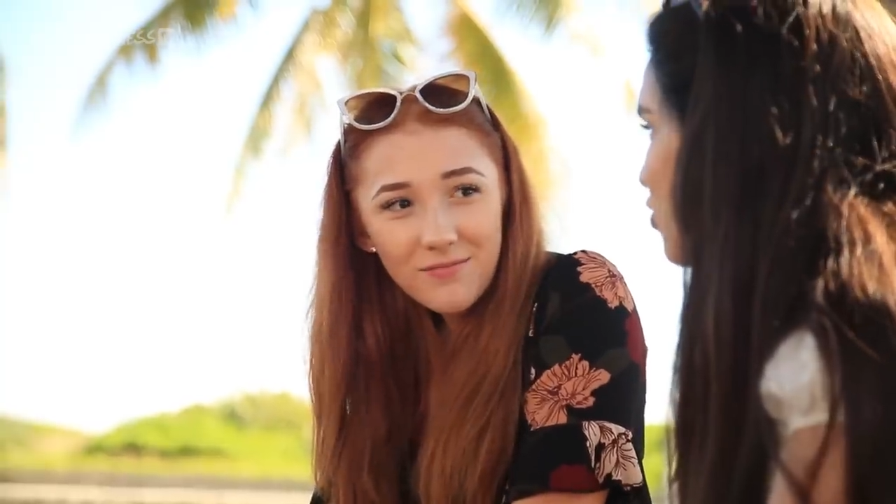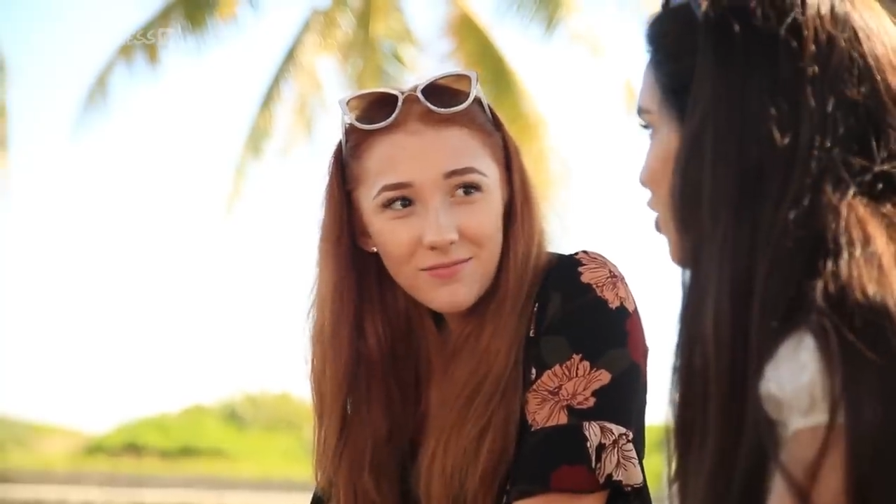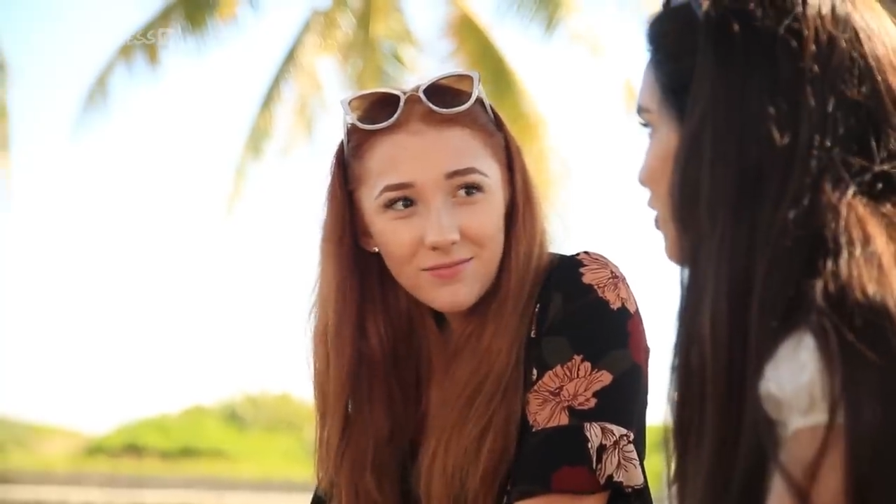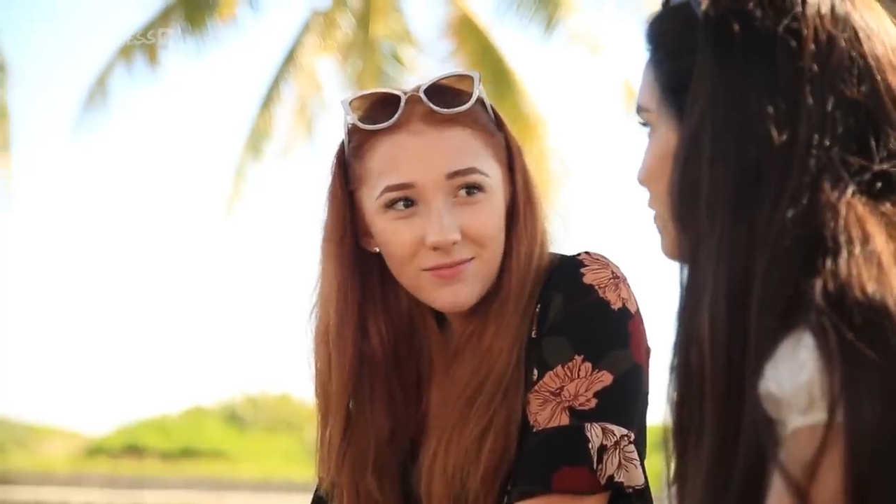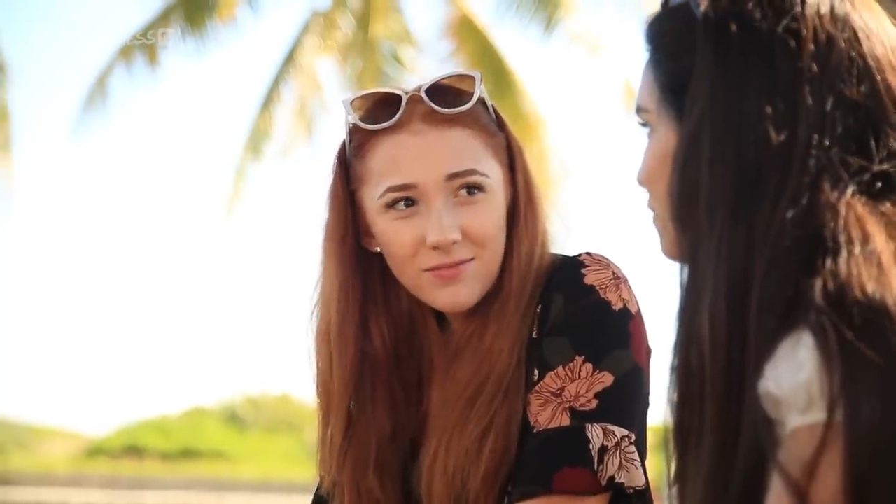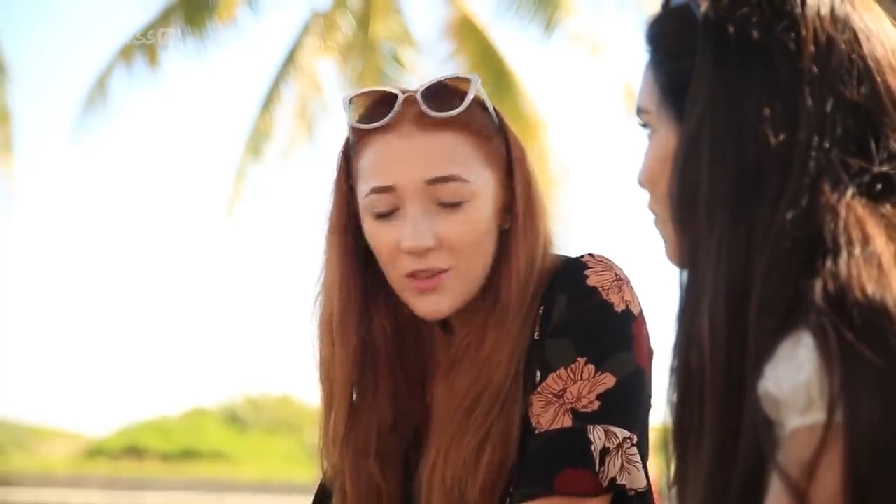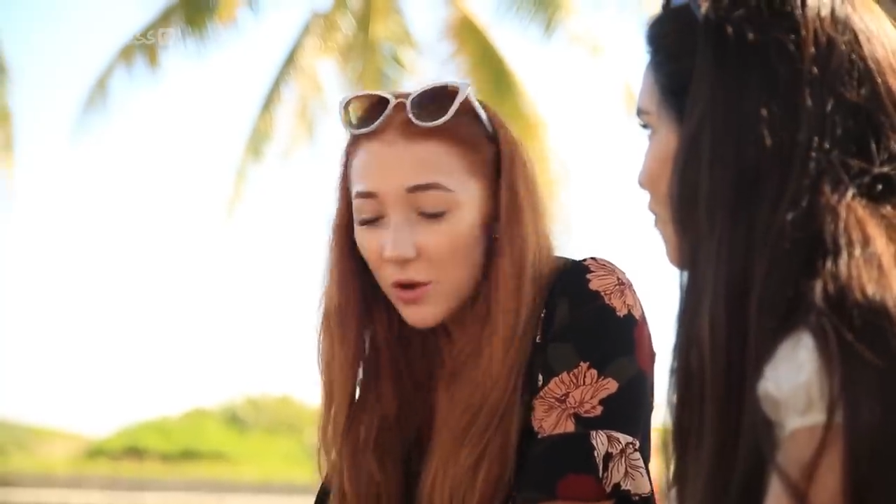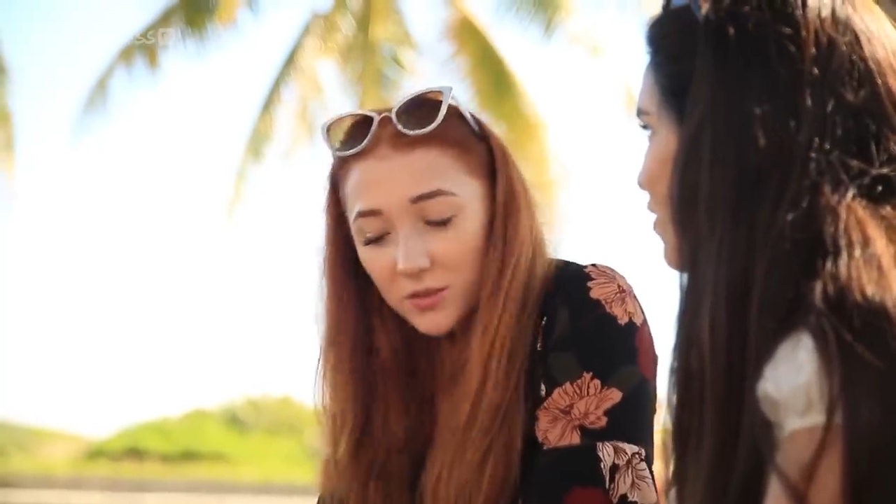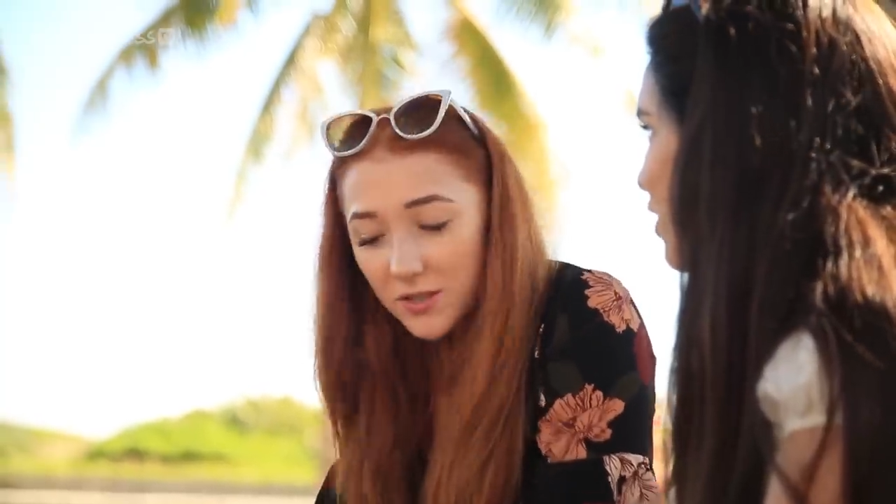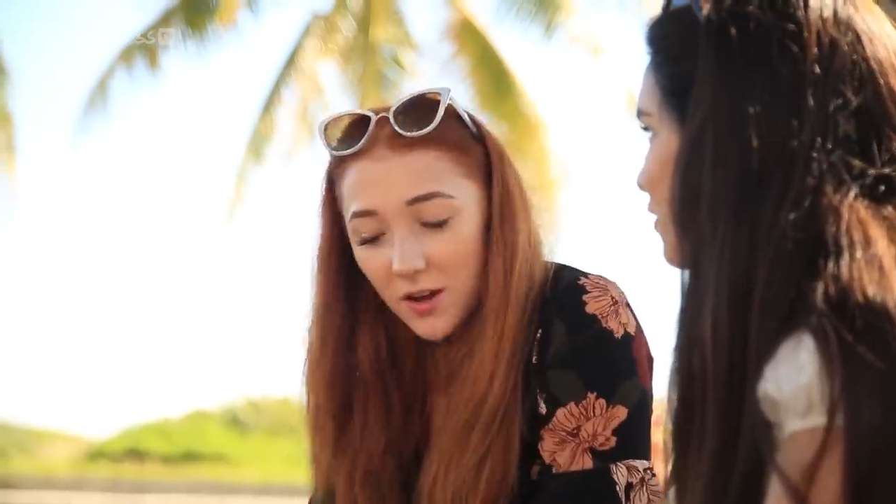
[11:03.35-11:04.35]
stronger.
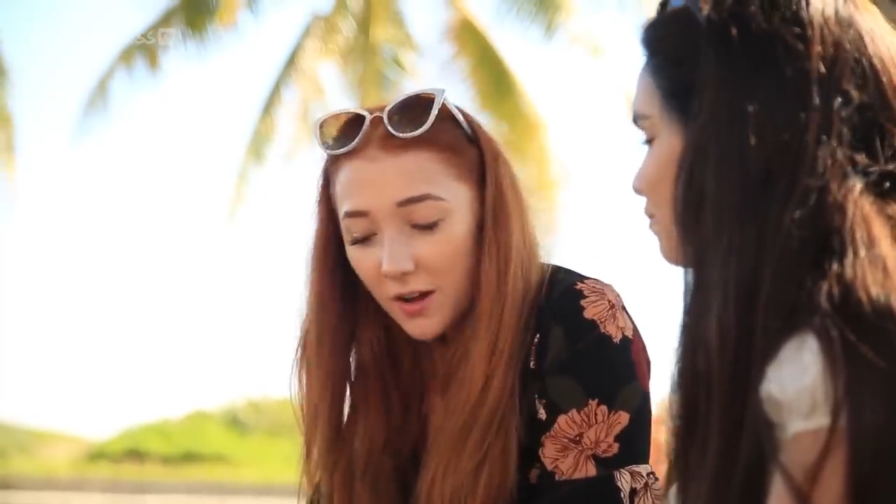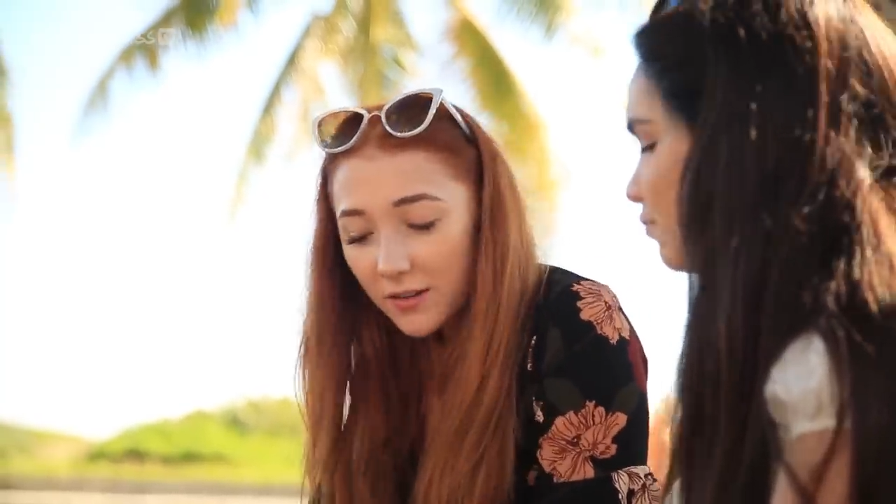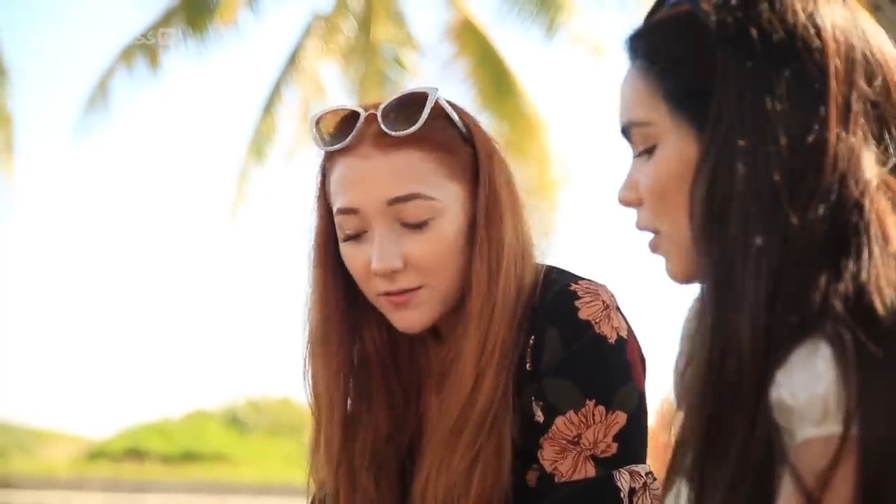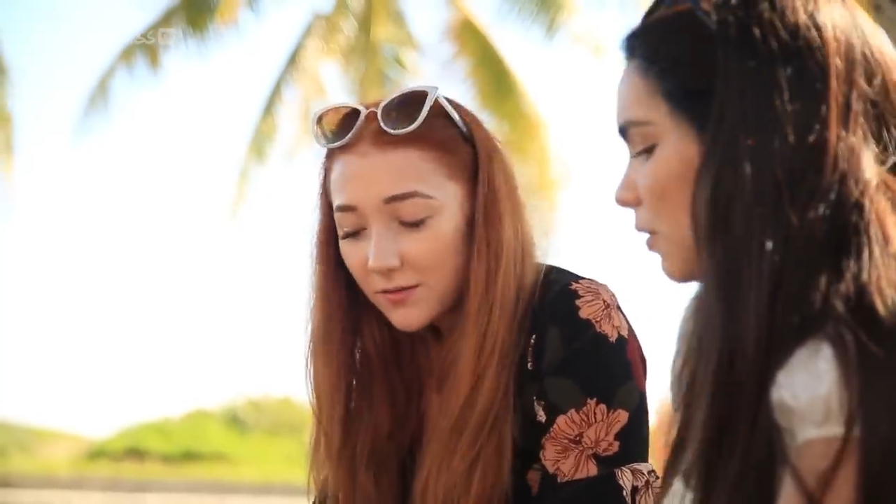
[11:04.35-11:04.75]
No, it's not.